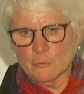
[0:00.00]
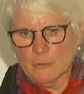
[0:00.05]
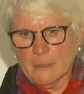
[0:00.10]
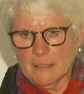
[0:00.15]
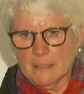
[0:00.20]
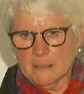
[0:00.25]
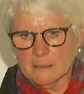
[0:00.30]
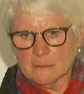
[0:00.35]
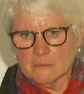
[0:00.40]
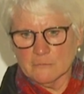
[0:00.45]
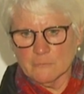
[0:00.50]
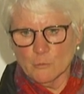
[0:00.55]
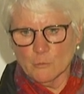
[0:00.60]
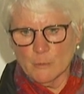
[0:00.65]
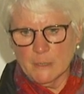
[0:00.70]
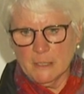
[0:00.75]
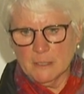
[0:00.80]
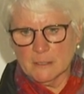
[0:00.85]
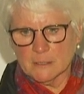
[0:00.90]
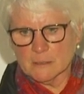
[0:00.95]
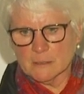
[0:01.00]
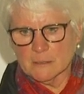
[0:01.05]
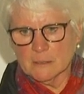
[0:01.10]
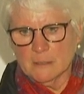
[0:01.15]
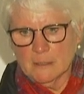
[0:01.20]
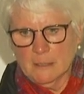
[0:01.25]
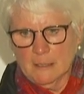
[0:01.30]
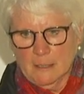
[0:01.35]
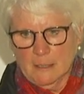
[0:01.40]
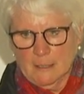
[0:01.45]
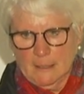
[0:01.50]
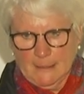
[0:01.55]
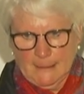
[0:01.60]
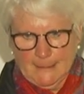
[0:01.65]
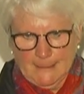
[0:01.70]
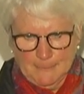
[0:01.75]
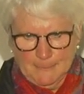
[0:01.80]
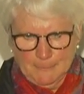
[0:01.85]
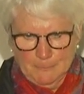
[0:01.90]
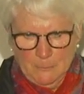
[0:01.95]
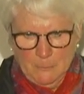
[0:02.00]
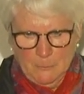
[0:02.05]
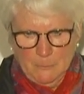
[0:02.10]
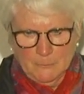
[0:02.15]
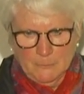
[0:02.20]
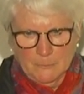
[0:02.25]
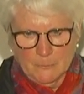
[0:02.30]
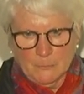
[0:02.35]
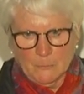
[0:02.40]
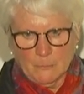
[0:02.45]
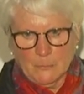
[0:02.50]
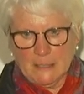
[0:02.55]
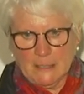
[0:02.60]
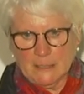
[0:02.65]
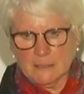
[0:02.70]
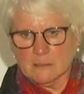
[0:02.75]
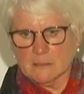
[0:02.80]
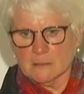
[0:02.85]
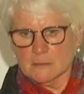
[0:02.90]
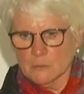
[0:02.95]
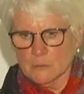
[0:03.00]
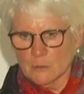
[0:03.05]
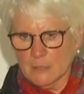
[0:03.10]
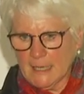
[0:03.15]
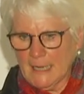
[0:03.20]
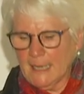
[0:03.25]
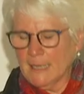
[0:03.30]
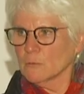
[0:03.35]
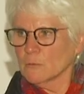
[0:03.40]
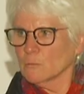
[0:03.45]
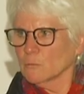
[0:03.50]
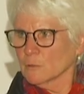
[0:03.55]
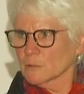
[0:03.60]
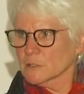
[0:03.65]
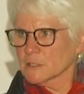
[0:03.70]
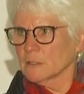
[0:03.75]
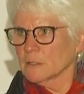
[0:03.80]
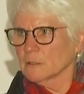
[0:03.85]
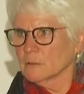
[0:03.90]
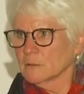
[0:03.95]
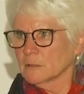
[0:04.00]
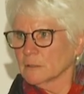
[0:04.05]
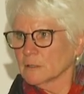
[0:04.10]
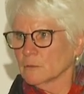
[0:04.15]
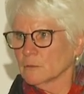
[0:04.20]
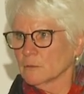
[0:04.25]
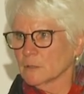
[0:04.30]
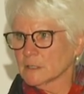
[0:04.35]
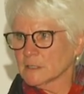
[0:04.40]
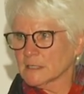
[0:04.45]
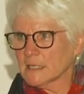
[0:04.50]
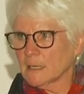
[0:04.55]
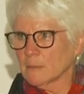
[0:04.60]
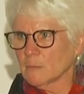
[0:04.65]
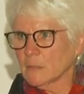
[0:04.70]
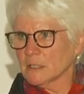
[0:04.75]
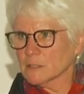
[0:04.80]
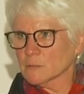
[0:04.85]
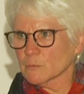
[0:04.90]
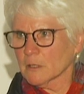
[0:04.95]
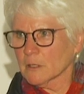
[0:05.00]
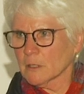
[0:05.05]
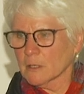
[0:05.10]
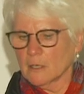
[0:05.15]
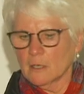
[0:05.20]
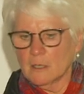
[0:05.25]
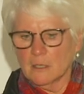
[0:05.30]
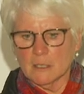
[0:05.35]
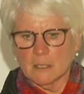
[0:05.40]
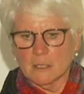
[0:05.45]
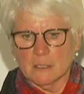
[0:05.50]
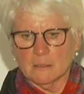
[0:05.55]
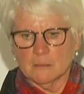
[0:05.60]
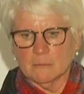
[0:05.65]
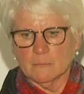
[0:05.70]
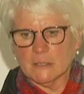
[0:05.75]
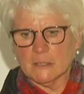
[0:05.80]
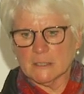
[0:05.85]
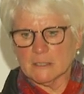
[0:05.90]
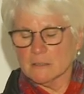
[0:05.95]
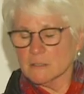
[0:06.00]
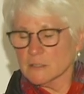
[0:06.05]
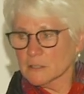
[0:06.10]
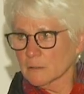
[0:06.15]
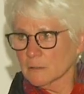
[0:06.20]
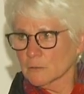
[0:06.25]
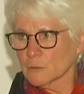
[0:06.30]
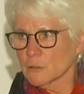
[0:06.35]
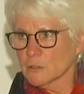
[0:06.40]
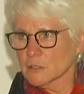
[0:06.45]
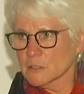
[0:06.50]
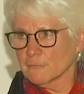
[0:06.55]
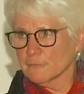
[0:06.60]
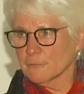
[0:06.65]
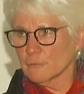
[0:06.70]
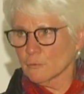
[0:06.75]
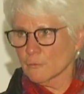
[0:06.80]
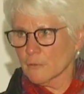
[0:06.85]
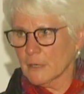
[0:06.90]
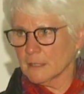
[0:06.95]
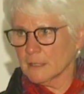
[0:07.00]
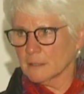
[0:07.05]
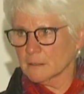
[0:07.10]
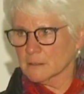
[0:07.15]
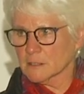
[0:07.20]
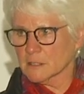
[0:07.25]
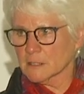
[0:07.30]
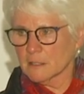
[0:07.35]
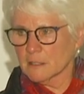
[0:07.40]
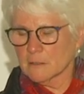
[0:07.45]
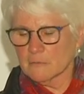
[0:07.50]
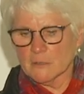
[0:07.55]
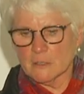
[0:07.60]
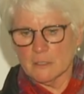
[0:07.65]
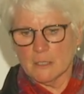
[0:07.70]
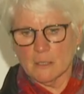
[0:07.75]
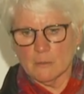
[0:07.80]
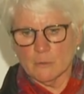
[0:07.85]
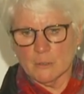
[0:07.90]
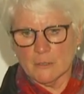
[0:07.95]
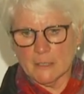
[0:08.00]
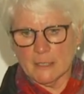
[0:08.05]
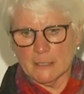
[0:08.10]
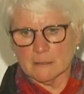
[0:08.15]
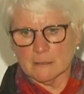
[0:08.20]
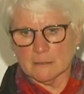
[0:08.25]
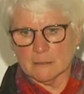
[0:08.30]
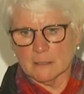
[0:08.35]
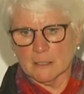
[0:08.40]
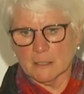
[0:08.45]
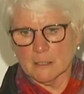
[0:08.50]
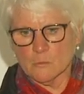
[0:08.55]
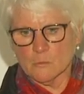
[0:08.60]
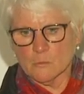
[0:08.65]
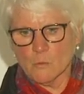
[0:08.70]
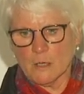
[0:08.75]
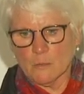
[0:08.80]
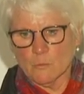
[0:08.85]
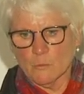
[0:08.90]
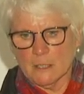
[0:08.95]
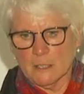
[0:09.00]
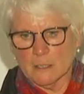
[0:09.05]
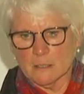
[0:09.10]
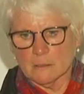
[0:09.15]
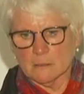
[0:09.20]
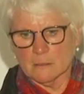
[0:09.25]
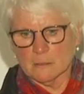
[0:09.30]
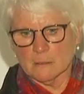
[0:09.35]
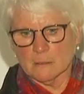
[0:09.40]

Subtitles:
rate 4 weeks. But you can also do the same as with a Gala, but you still use the full rate instead of the lower rate 1 week